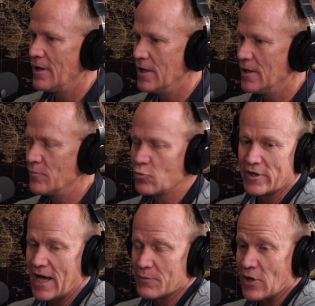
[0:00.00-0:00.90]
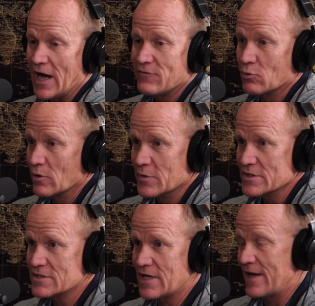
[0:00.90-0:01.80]
We're a nonprofit. We're a
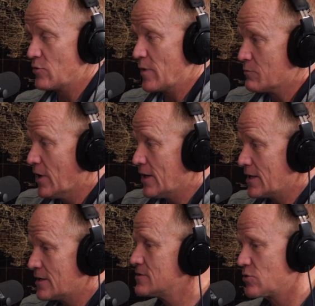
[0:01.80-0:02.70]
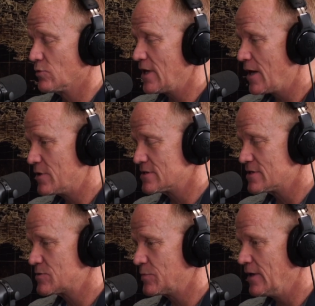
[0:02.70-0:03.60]
business. I have to make money to run that
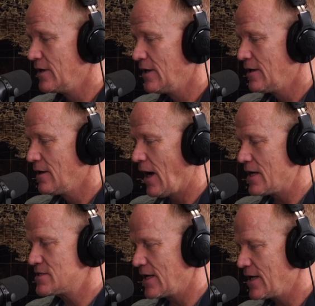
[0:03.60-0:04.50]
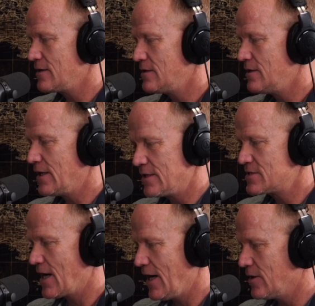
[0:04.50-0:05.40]
business. But I stayed in the
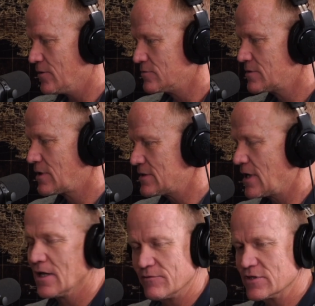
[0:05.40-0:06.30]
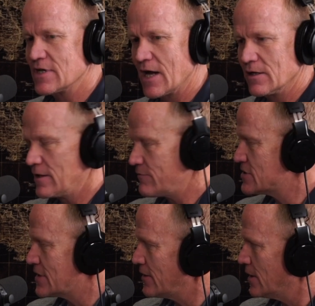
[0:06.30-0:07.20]
town because I love this town. I love
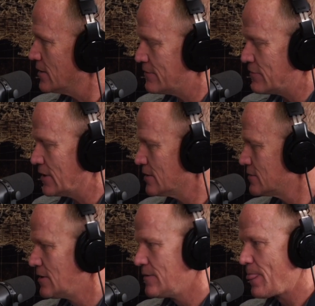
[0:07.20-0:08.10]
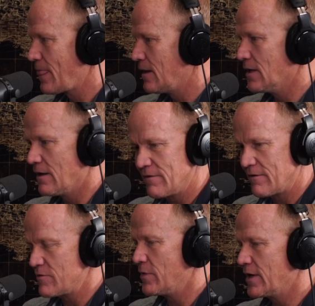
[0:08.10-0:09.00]
this area. I live here. Love
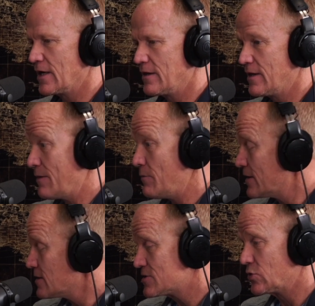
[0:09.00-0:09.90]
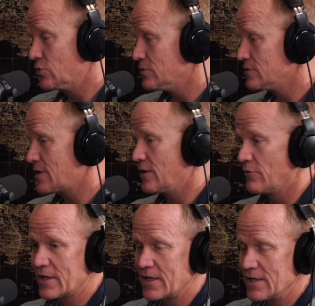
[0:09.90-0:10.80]
everybody that I met in the schools. I know
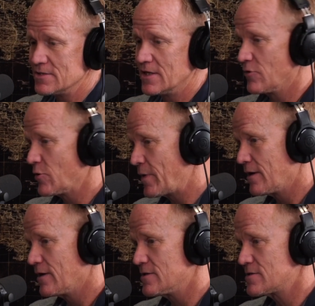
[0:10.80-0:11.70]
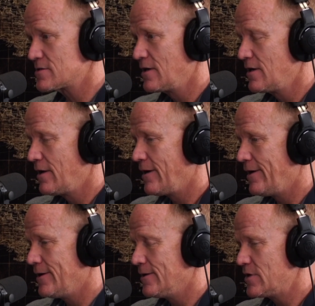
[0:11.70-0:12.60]
the kids. I know the parents.
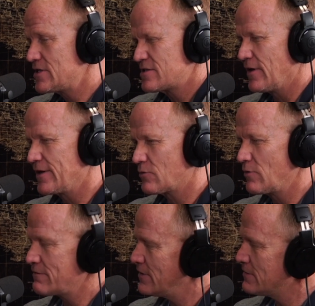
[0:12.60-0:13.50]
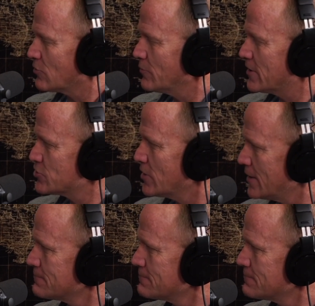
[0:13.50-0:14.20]
It just felt like the right fit for me to try.